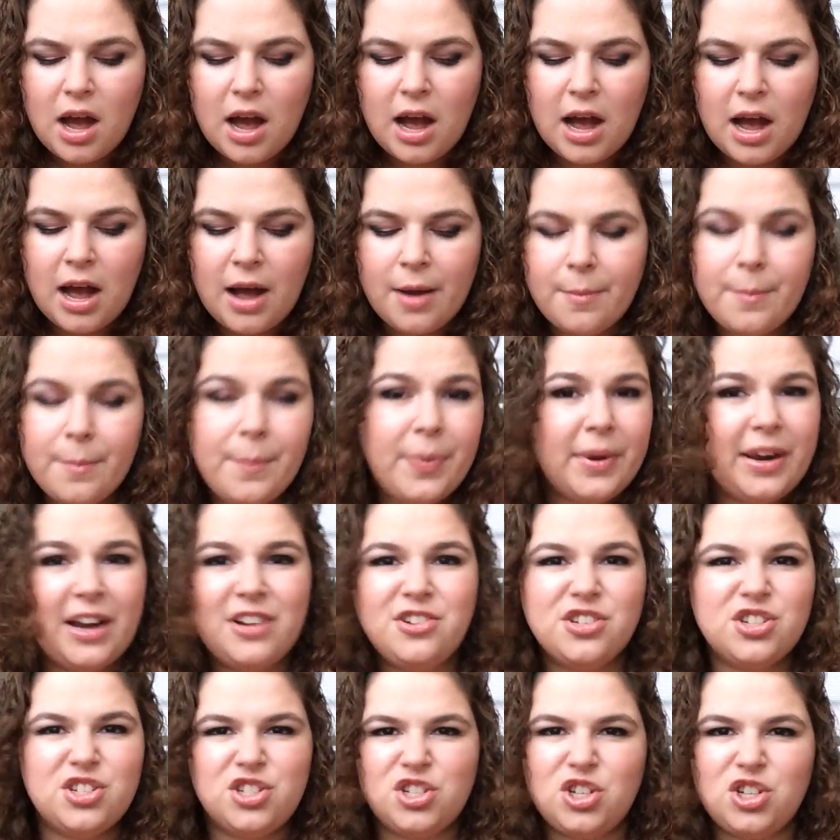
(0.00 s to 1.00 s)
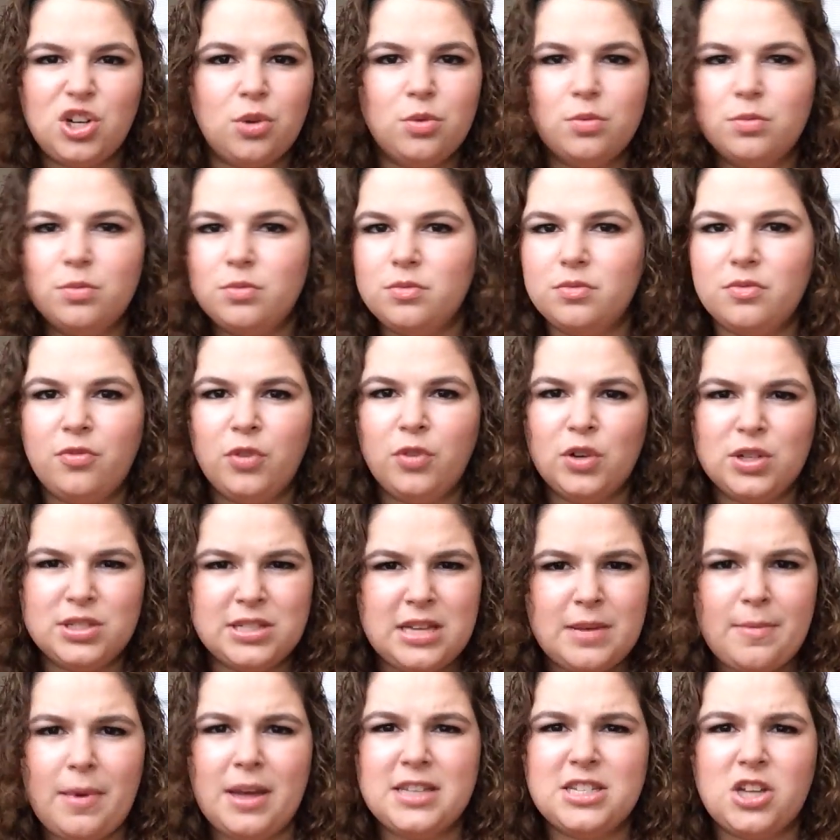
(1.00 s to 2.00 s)
but I just don't
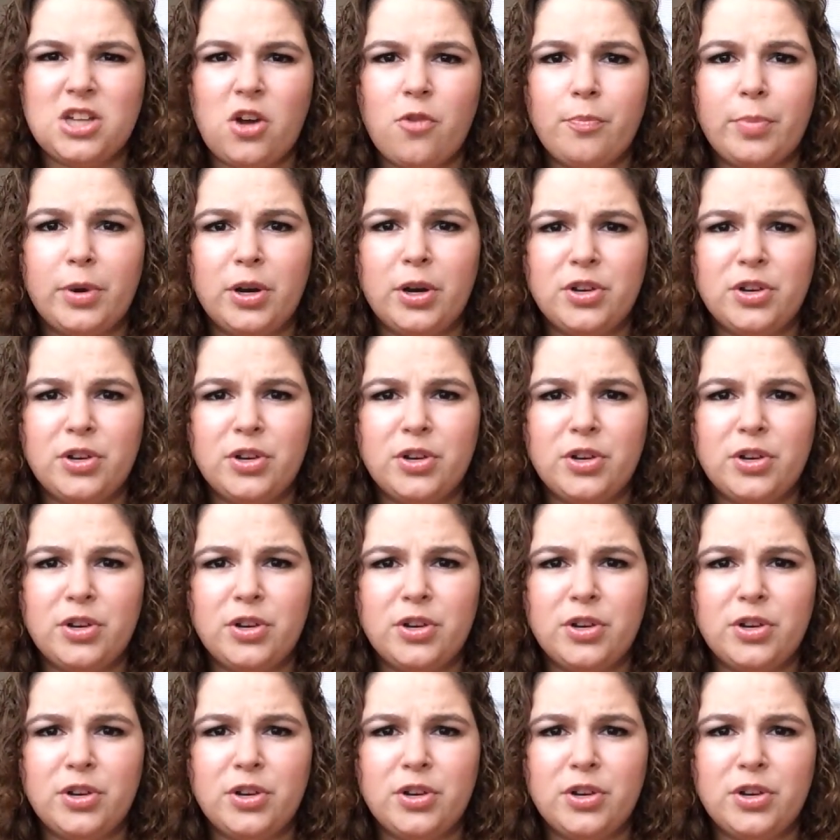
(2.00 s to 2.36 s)
foresee myself